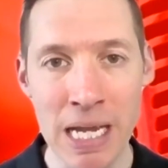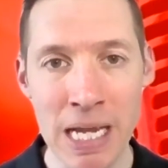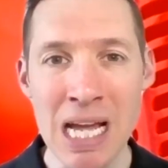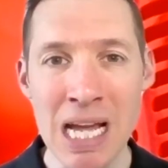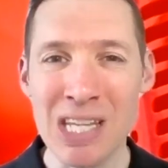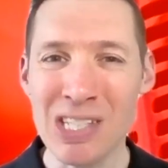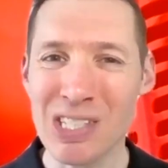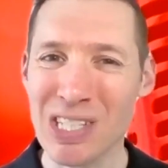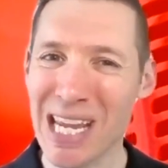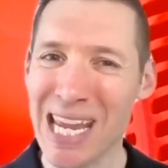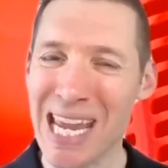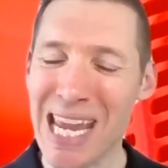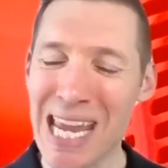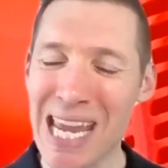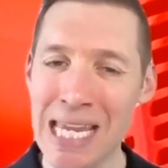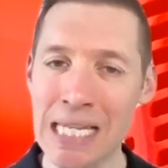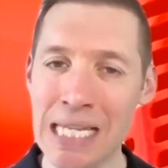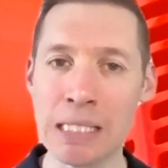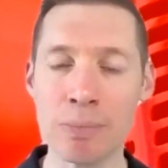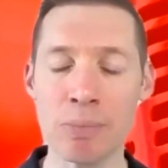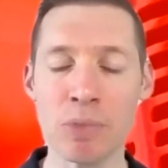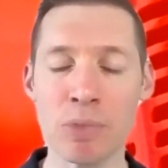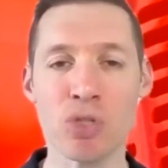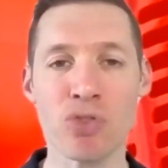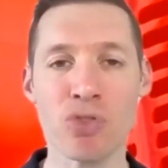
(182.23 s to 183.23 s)
So
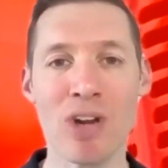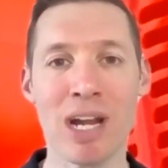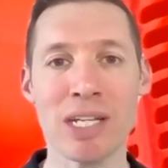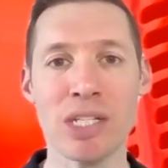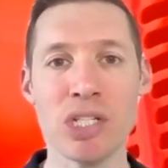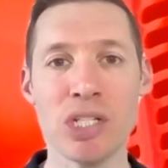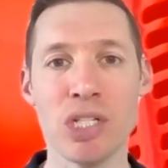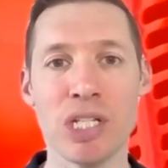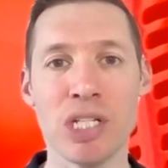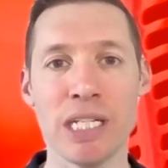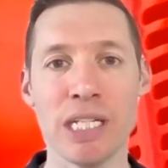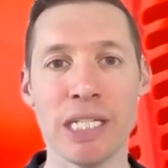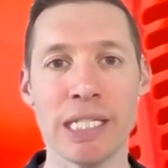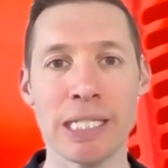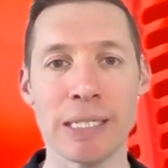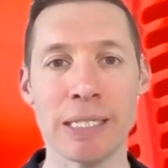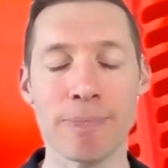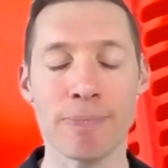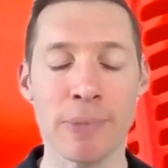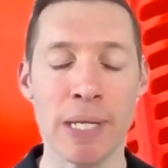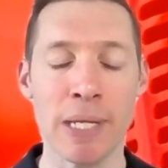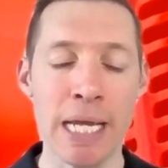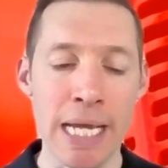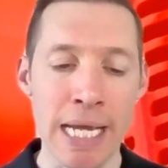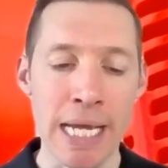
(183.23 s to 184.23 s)
here's some strategies.
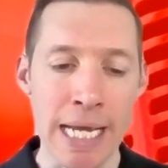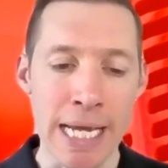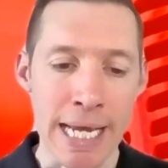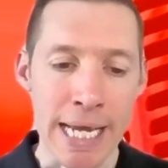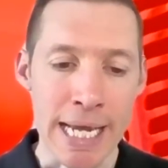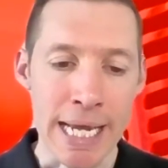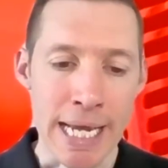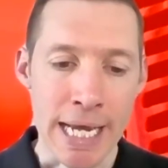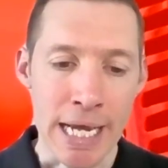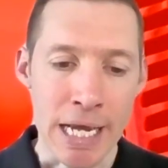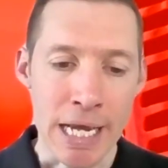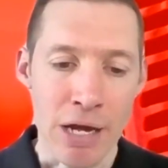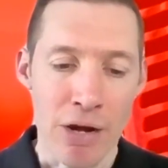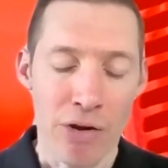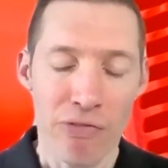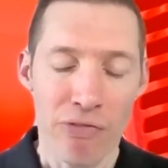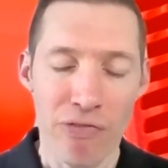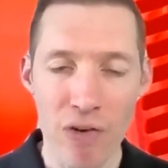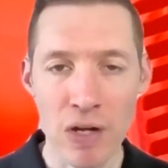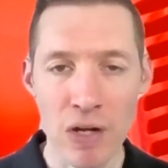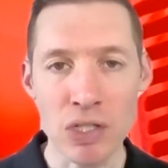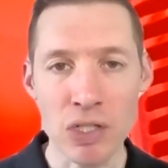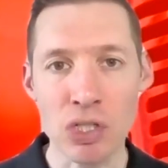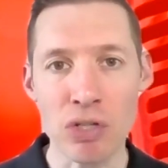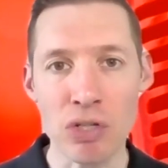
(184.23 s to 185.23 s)

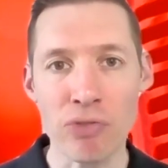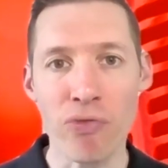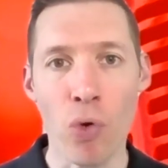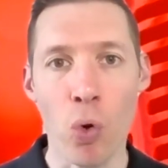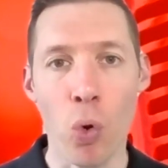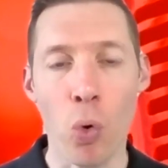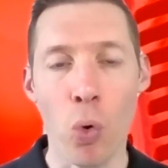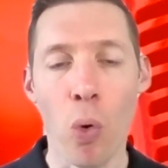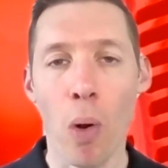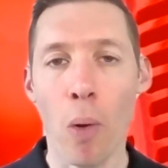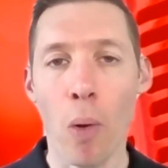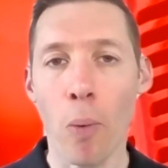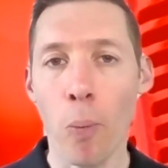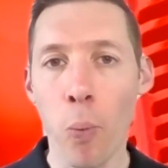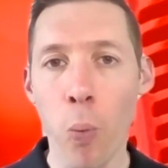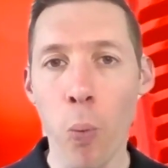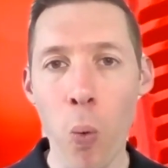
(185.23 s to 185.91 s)
First of all,